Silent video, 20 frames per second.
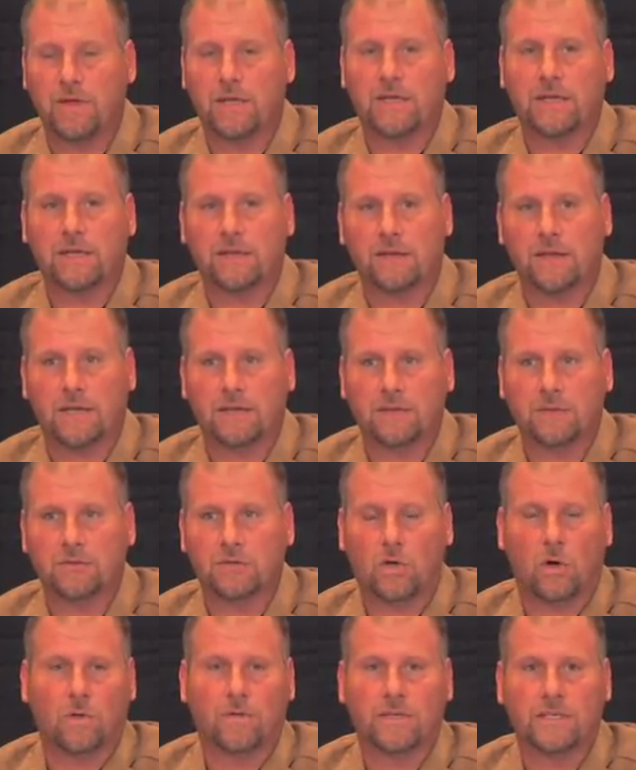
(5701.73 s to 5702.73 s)
thinking that
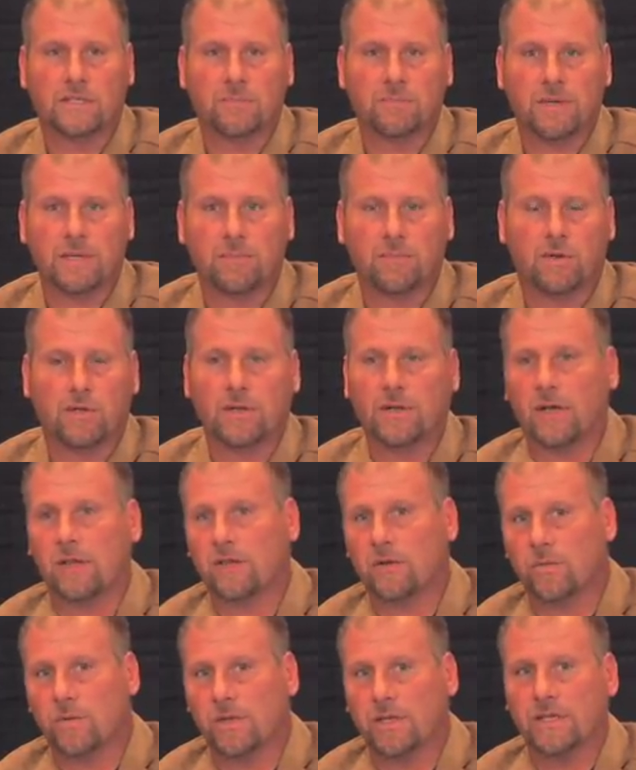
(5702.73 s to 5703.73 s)
there's all these people in
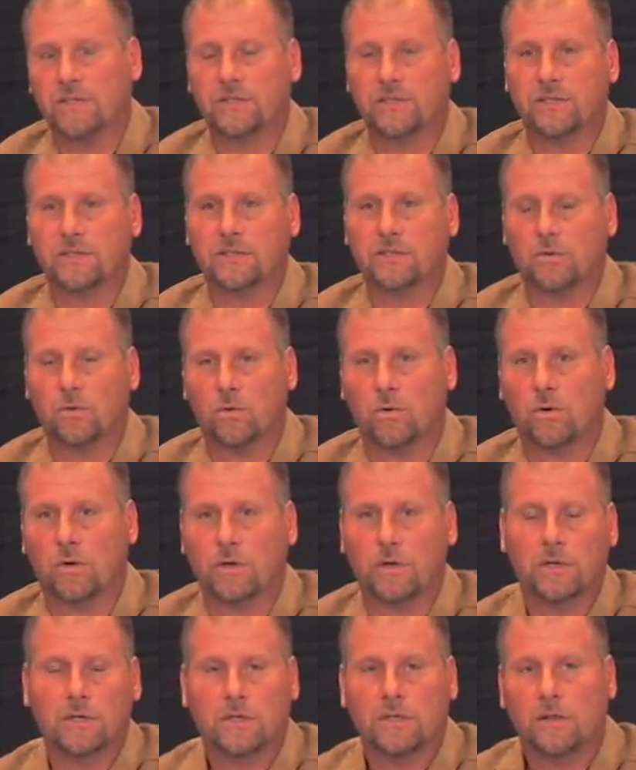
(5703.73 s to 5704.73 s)
other religions,
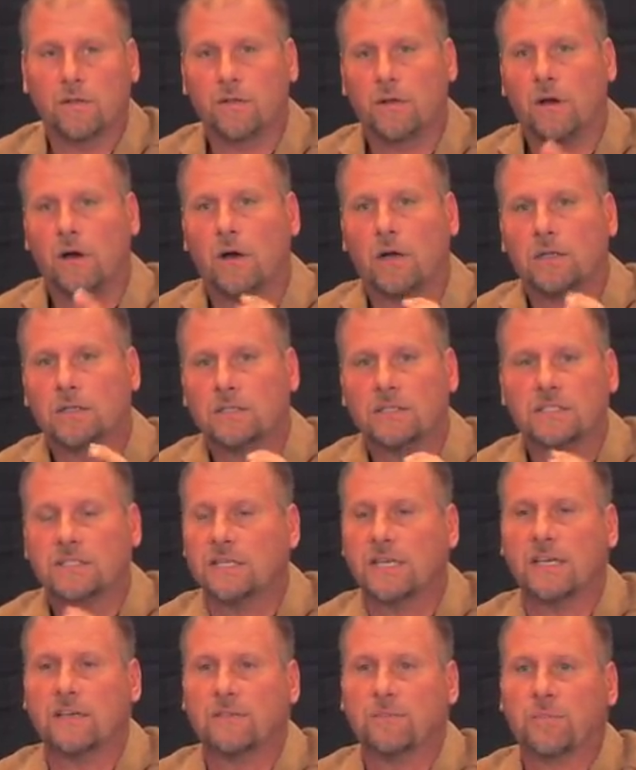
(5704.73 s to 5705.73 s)
or the
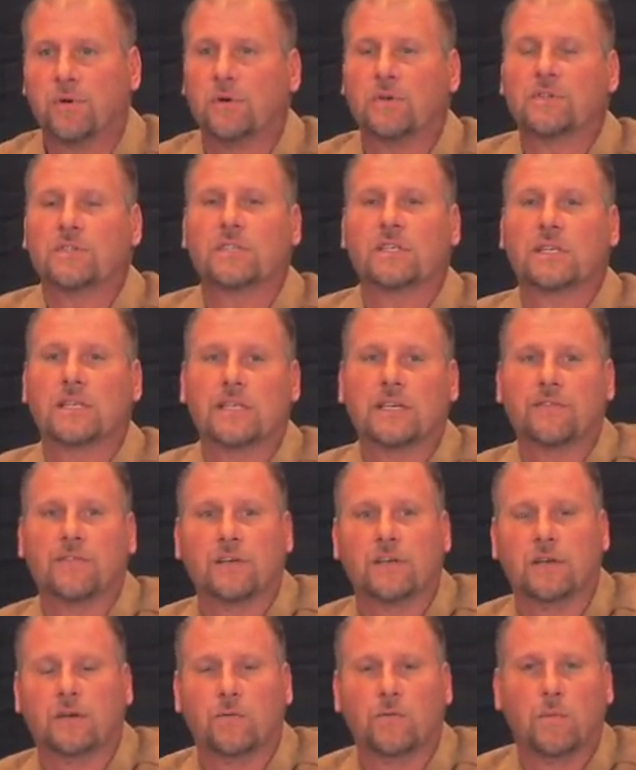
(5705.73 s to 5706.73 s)
unsaved person
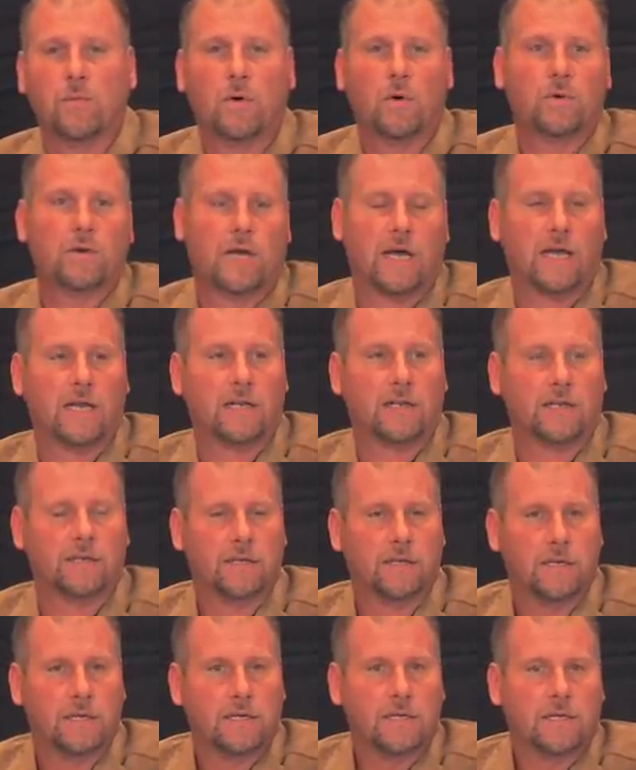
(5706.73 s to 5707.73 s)
living on a remote
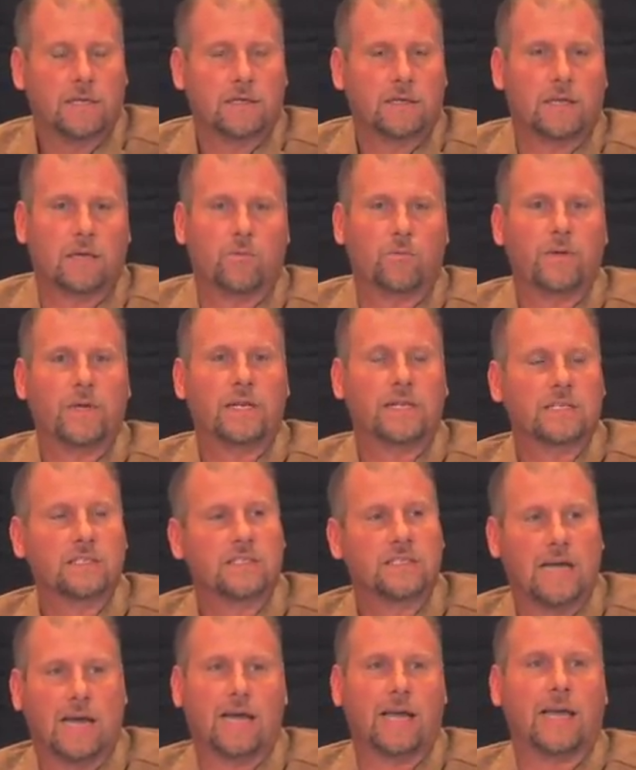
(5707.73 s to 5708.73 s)
island that really
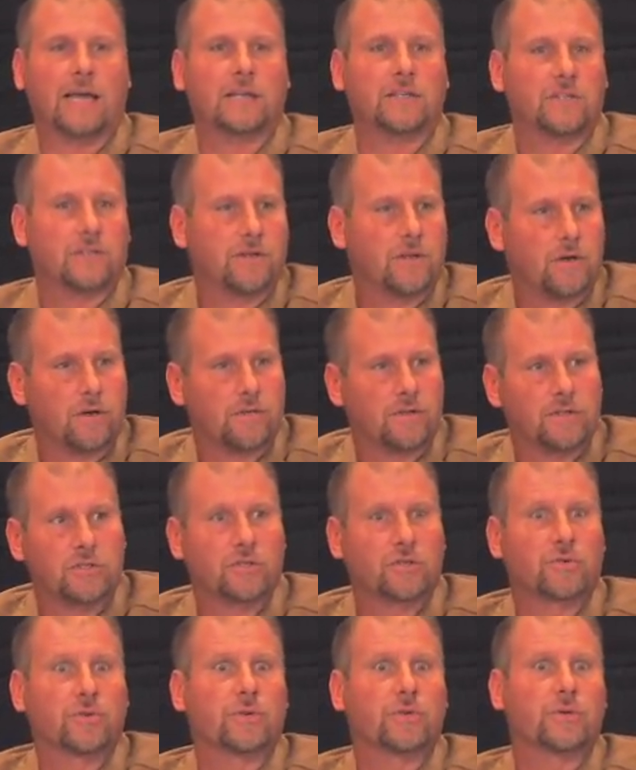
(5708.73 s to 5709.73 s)
is dying to know the
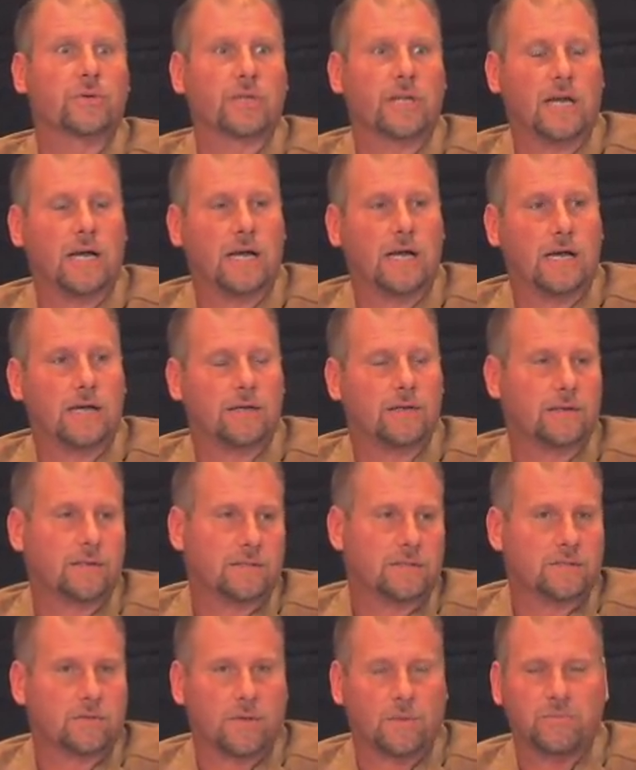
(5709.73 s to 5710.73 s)
true God.
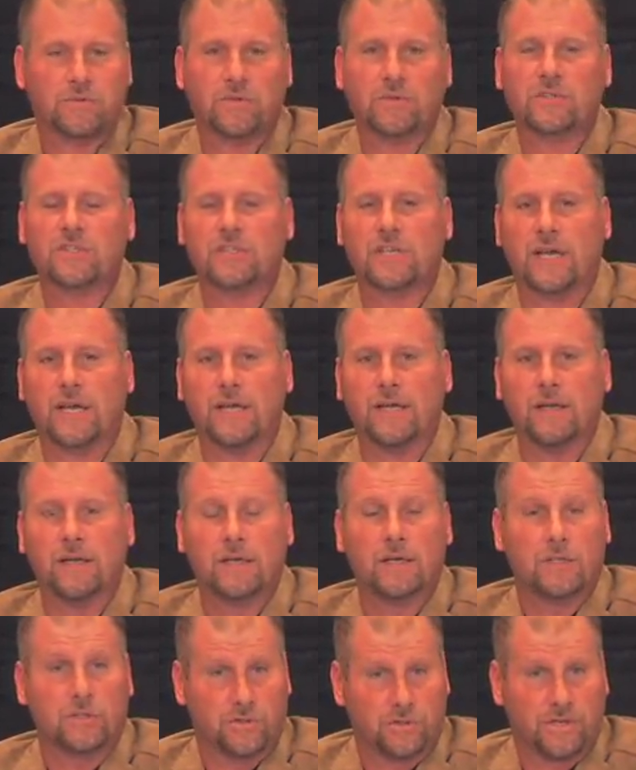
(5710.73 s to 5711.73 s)
Scriptures say,
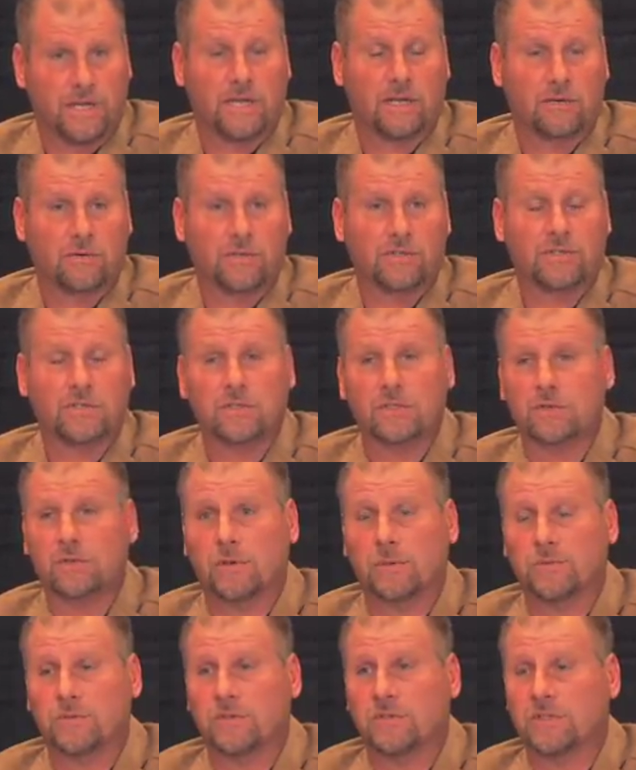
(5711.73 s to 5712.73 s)
Judeo-Christian
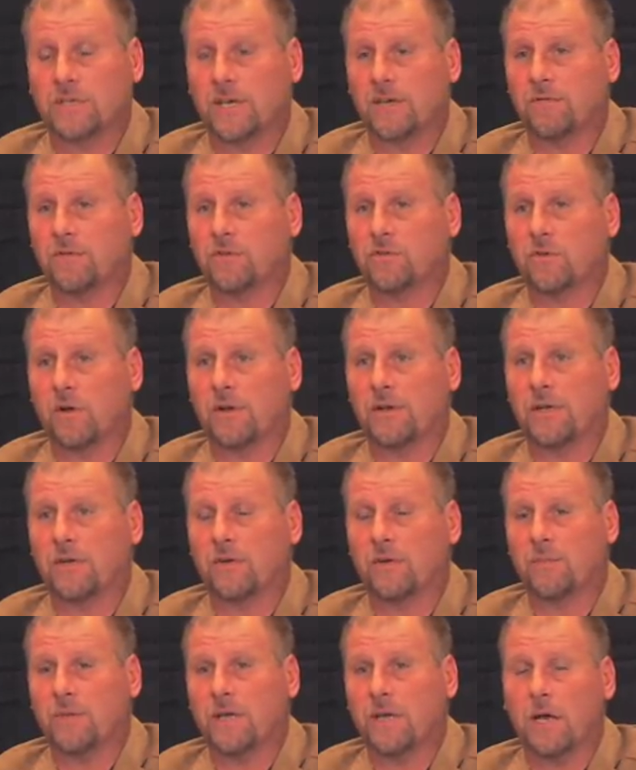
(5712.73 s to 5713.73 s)
scriptures say, if you draw
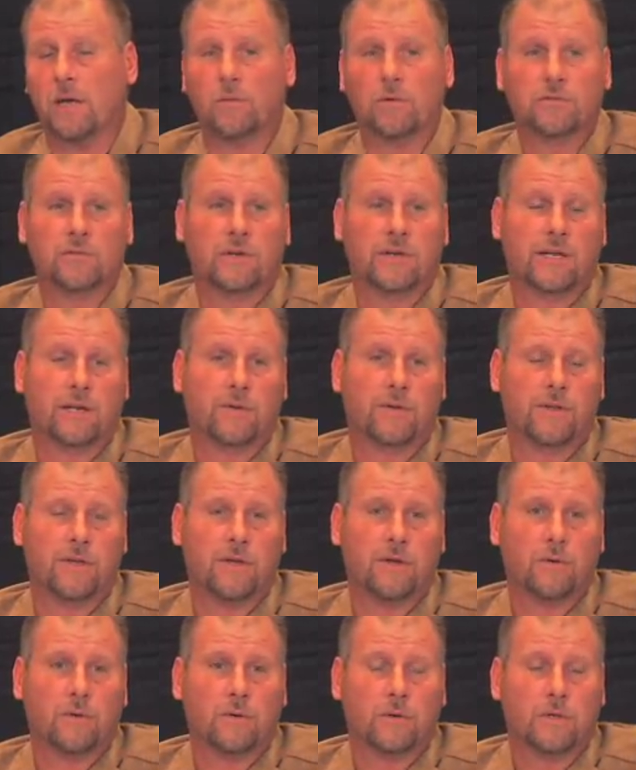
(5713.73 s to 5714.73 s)
near to me, I will draw near to
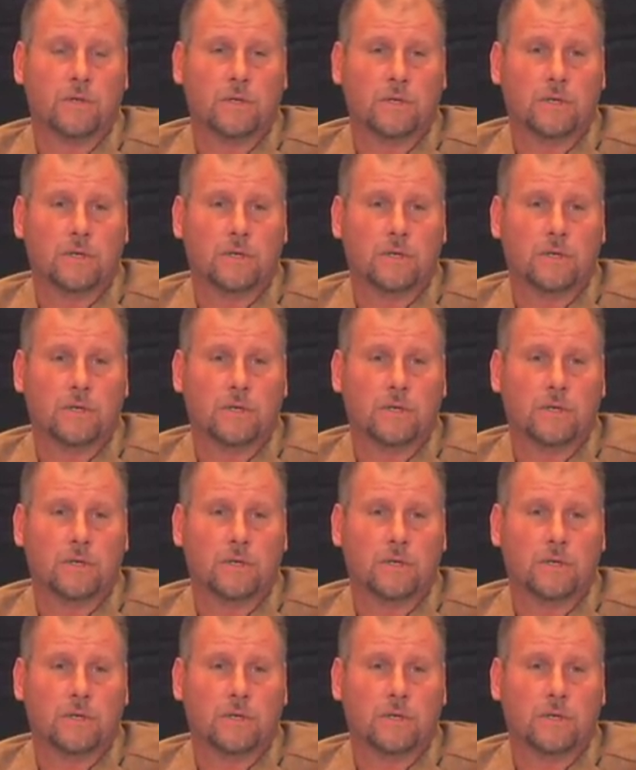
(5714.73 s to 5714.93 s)
you.